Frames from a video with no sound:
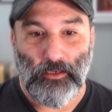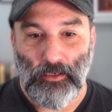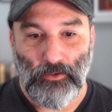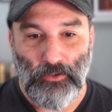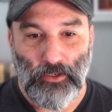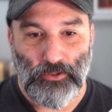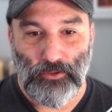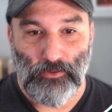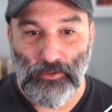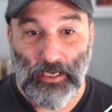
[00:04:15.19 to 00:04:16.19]
you can
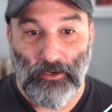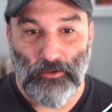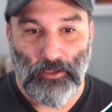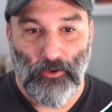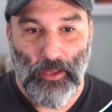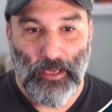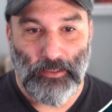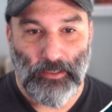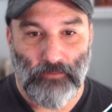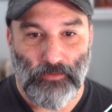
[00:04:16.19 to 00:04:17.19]
choose later to go
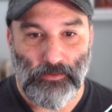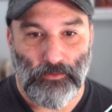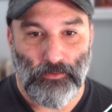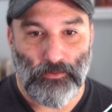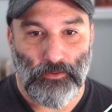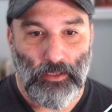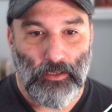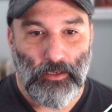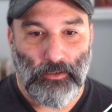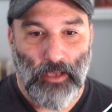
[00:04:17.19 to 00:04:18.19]
ahead and get a physical
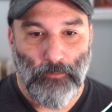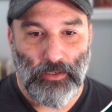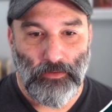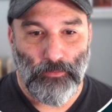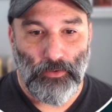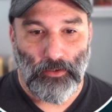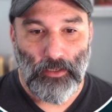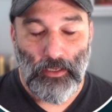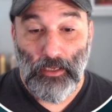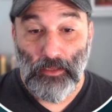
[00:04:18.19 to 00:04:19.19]
copy of the book.